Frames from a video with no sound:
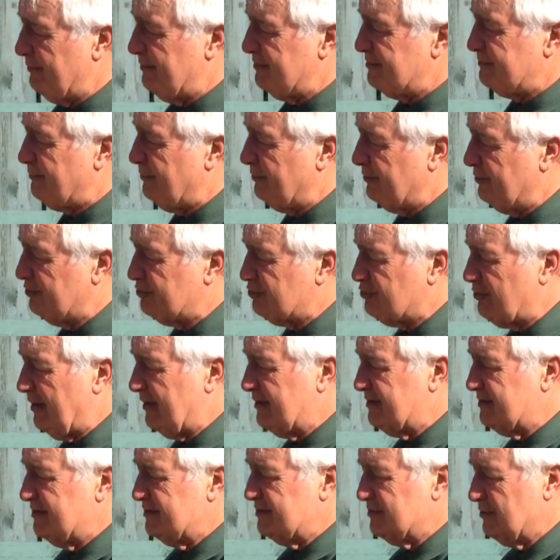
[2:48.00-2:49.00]
is put the
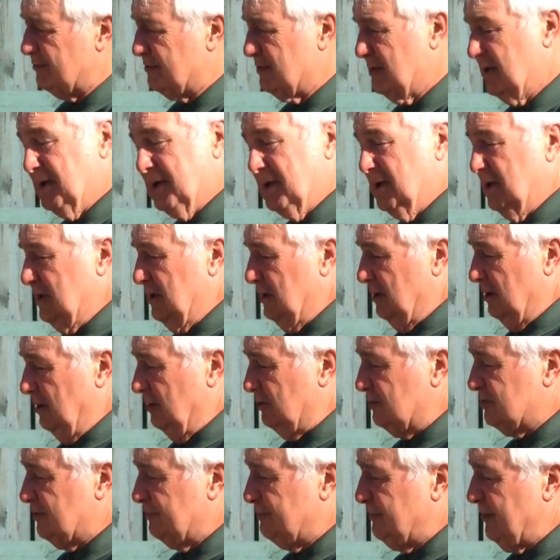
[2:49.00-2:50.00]
traces on.
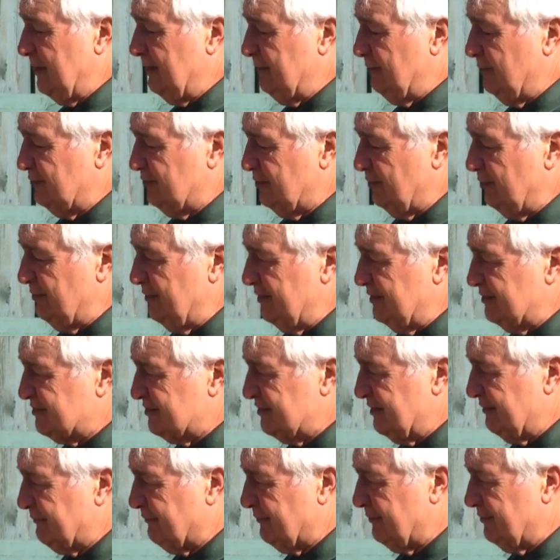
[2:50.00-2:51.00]
Lots of people do this
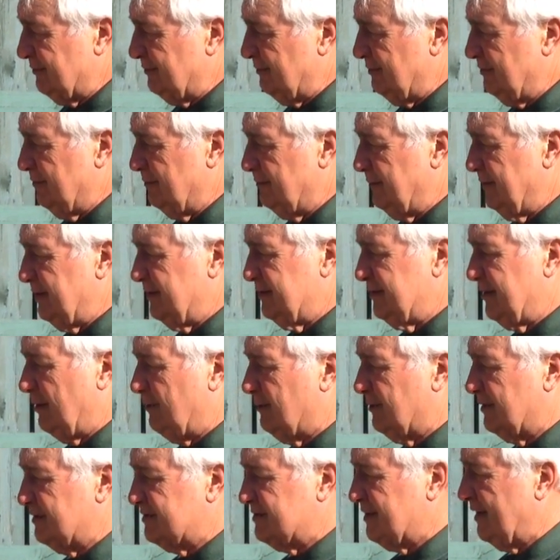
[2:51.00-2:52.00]
different, but you don't
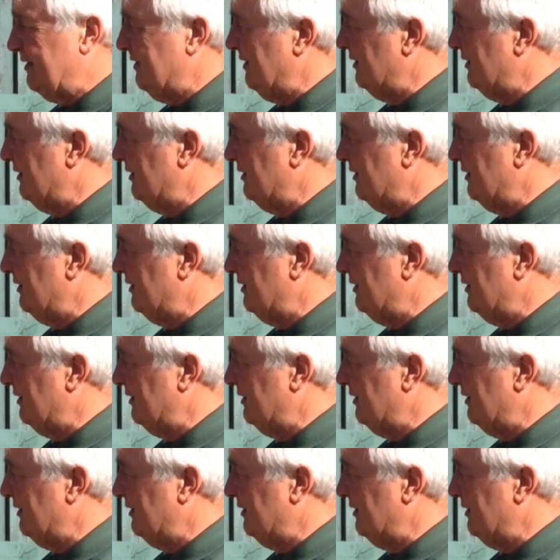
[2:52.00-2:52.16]
want to take